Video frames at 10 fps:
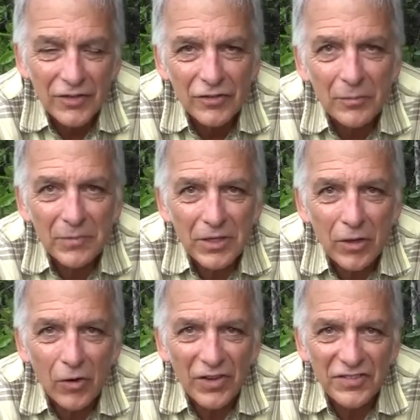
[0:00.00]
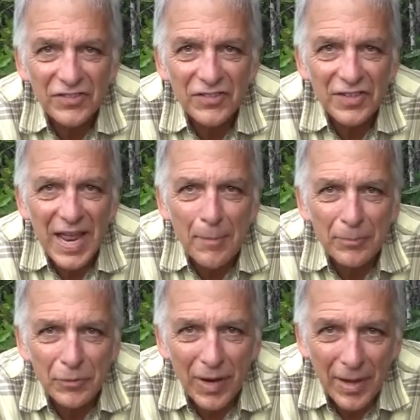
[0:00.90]
something called a
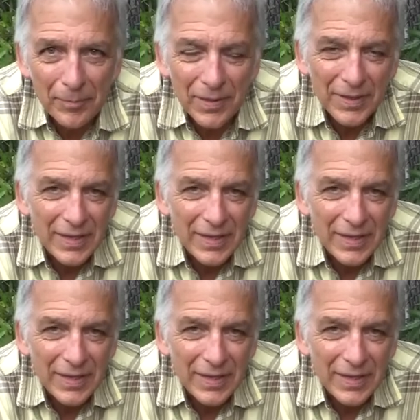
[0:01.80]
snap trap,